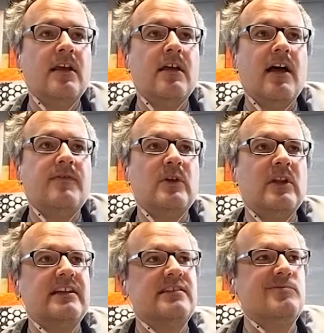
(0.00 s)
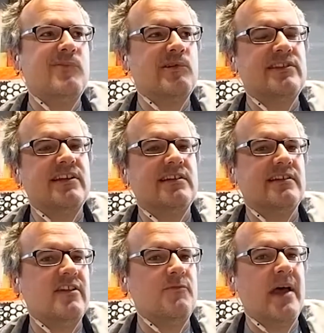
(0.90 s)
i feel like it's important to
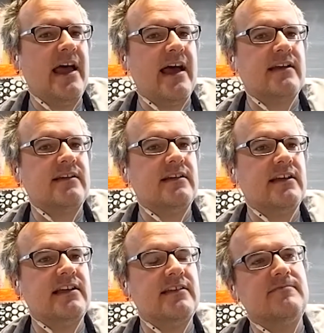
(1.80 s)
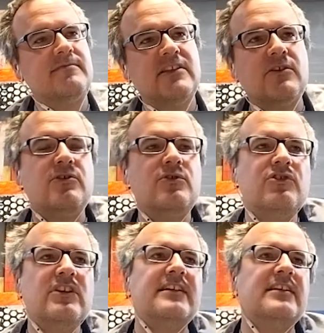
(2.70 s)
give back and you know
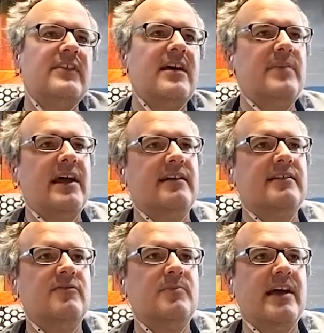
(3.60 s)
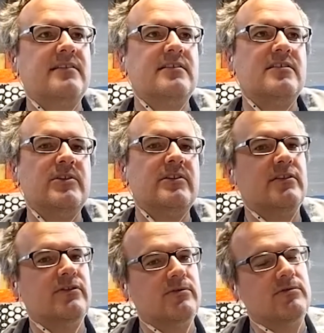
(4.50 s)
usually i give that back give back to the community
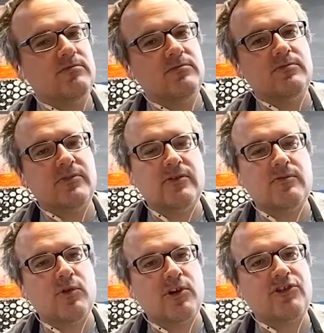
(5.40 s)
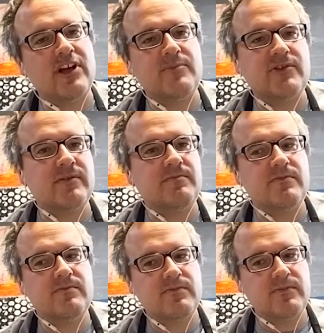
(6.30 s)
through you know workshops or
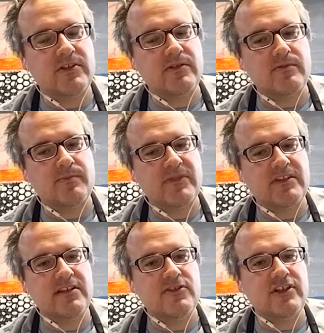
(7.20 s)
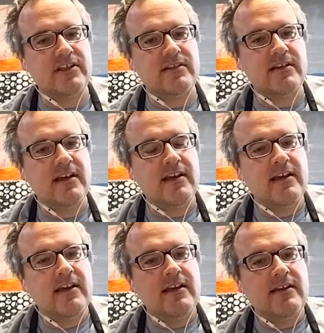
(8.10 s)
you know teaching
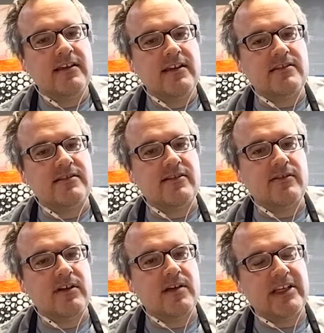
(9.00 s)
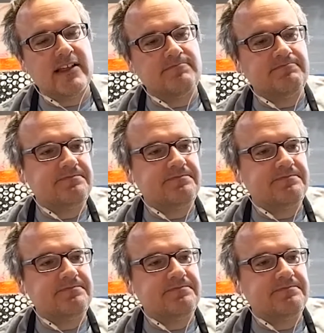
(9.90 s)
kids you know i mean